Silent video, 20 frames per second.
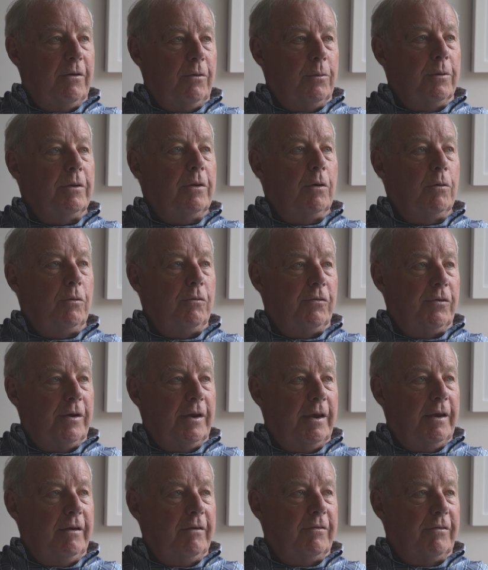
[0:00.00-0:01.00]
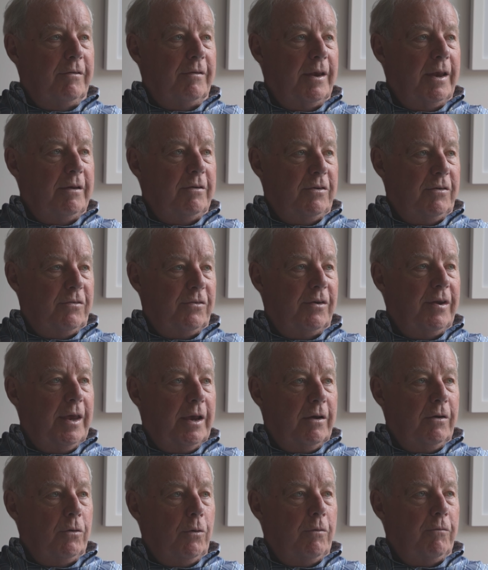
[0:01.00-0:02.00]
who in those days had just
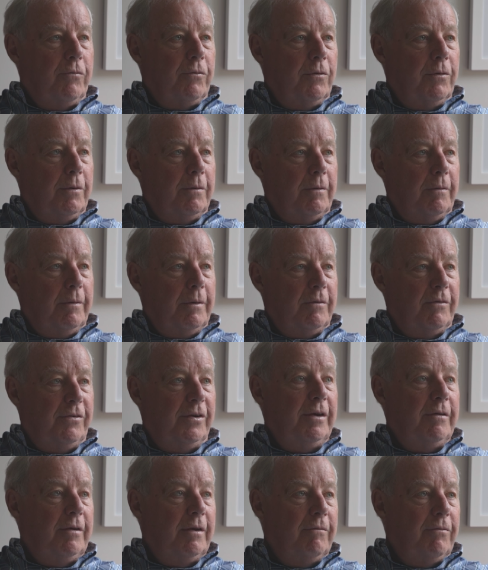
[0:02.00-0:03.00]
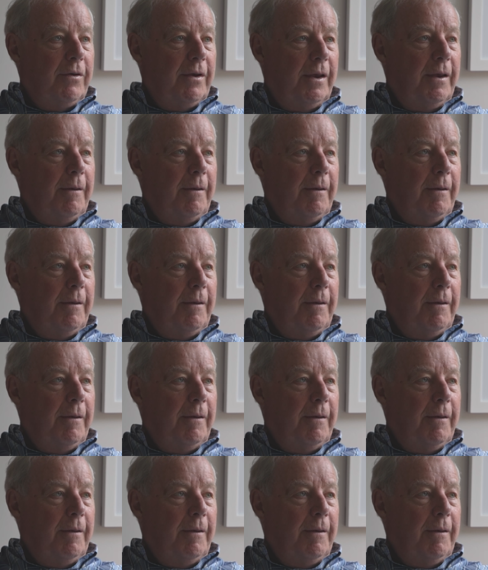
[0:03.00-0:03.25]
taken over CTV.